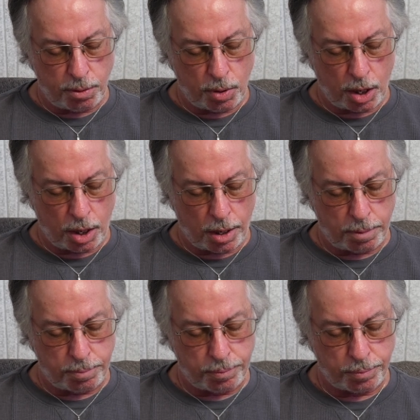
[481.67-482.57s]

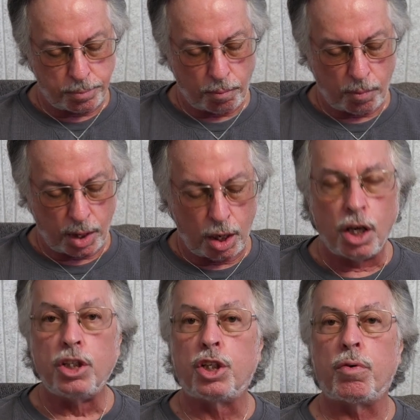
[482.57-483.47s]
to
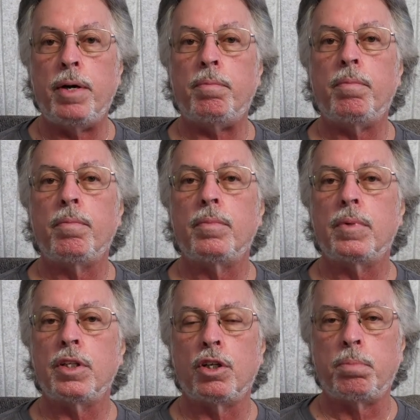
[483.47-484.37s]
trim
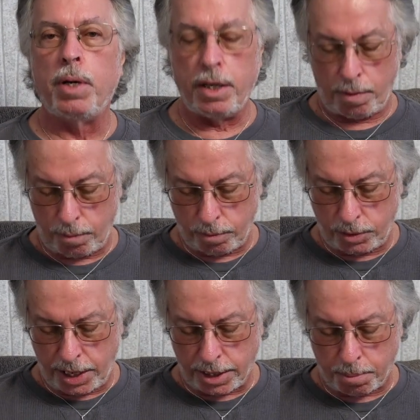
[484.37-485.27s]
a little bit
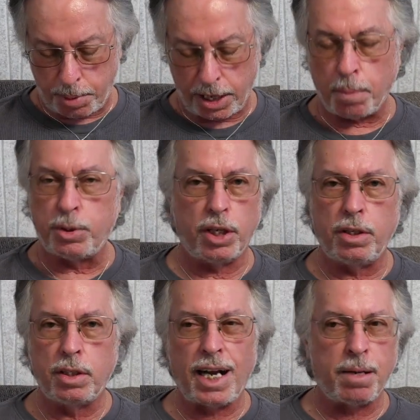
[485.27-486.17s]
to get the pickups in.
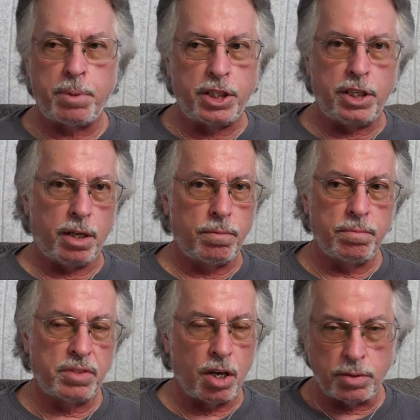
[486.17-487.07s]
Not a big deal.
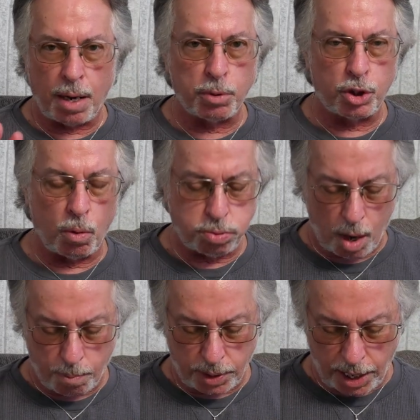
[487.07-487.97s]
So that was no
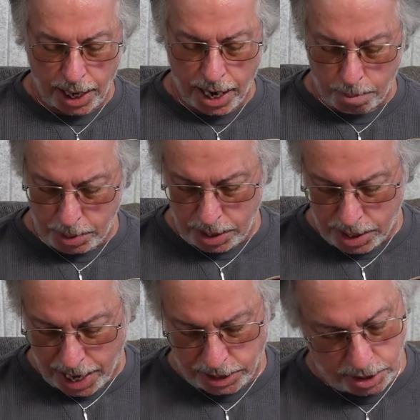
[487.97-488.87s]
problem. And I got them in
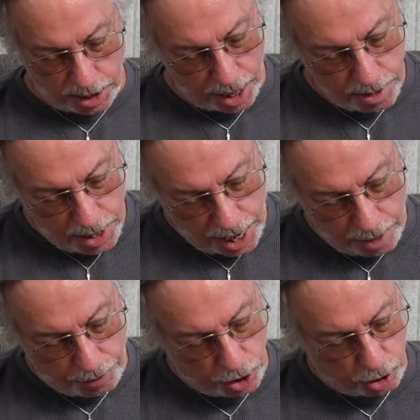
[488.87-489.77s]
nice and tight. And
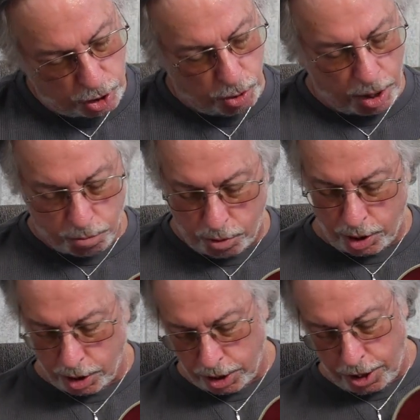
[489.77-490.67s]
if you look too, they're
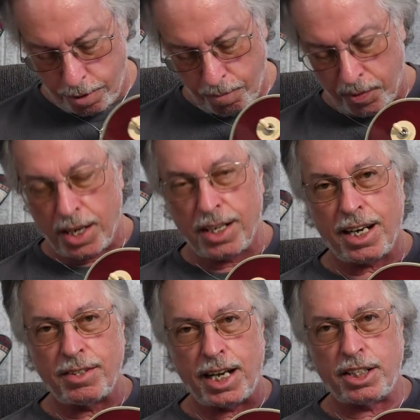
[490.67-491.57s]
really,
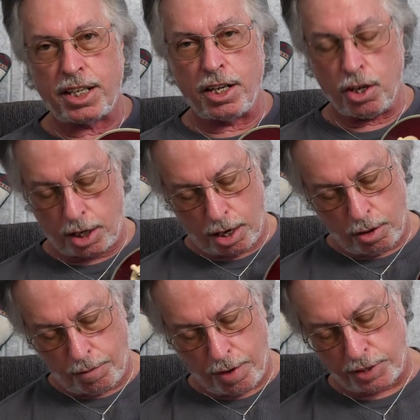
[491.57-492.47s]
how nice they look. I don't
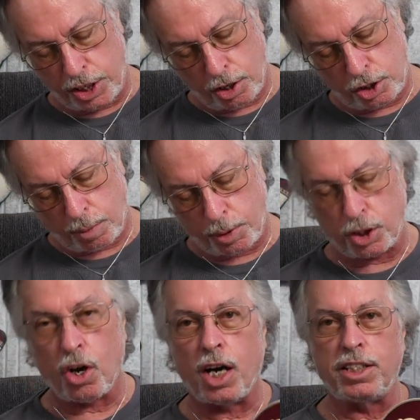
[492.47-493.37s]
know if you ever seen on some
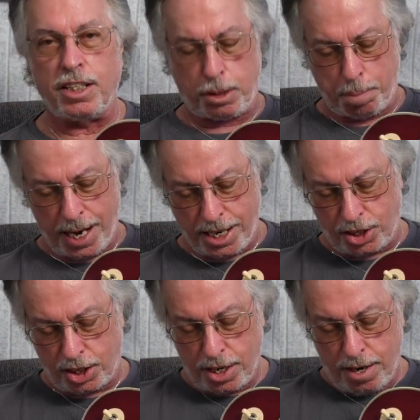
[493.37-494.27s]
guitars, there's
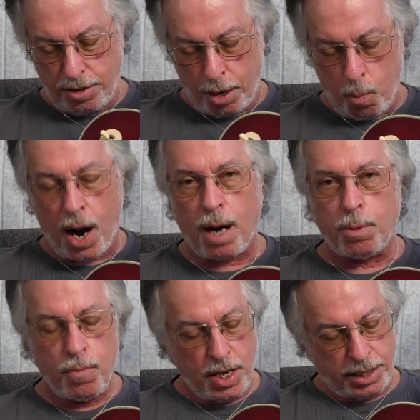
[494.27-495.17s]
space, they
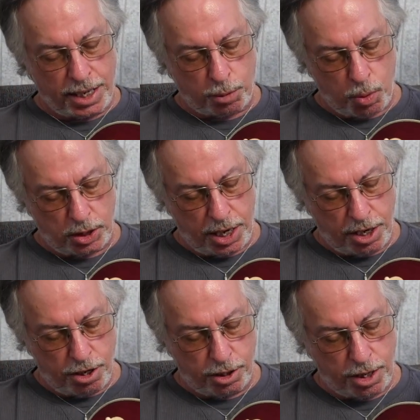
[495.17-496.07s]
wobble. See, that's one thing
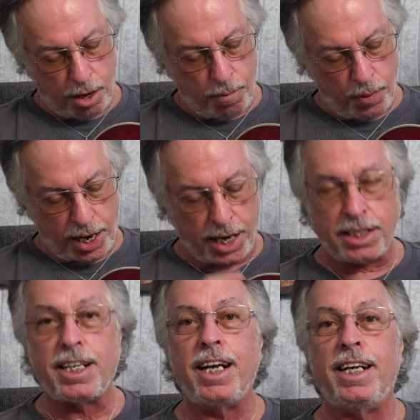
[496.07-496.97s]
good though. I got to
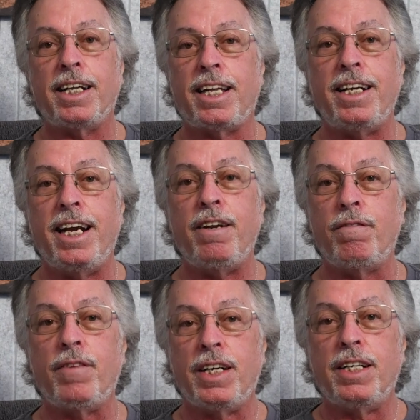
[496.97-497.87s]
tell you that
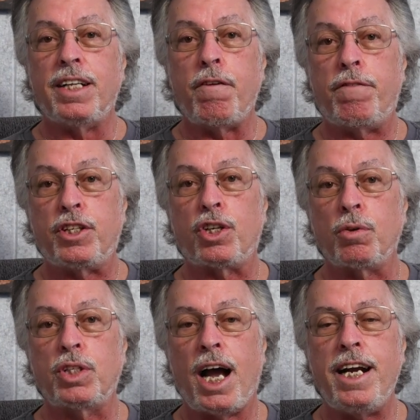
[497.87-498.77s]
they fit so
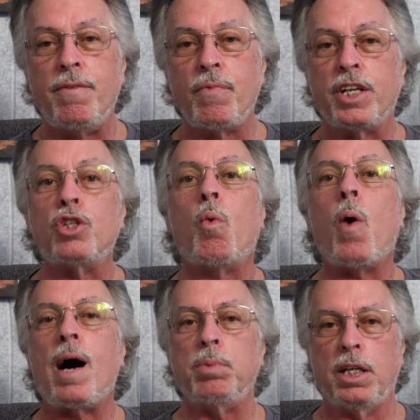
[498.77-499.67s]
tight, there's no
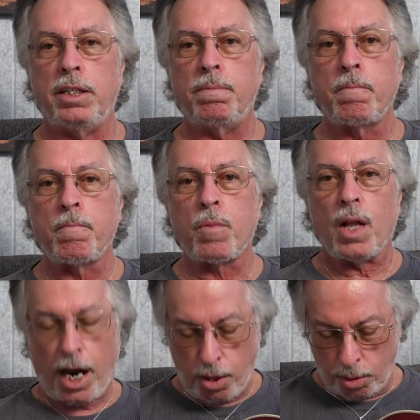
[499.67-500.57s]
wobbling.
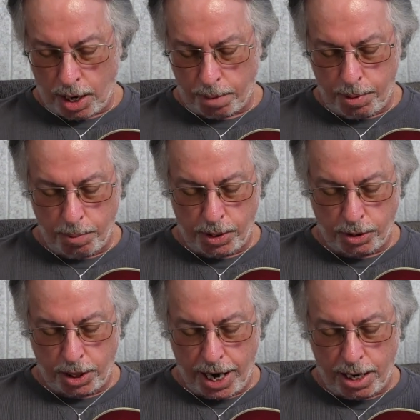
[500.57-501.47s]
I know a lot of people, you know,
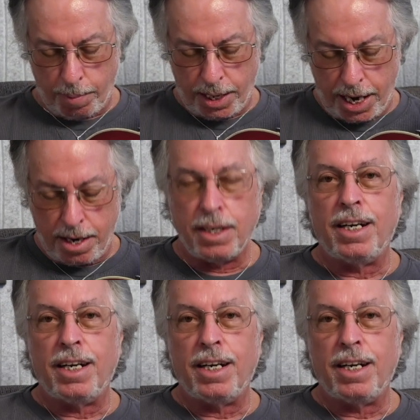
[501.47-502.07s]
you get them and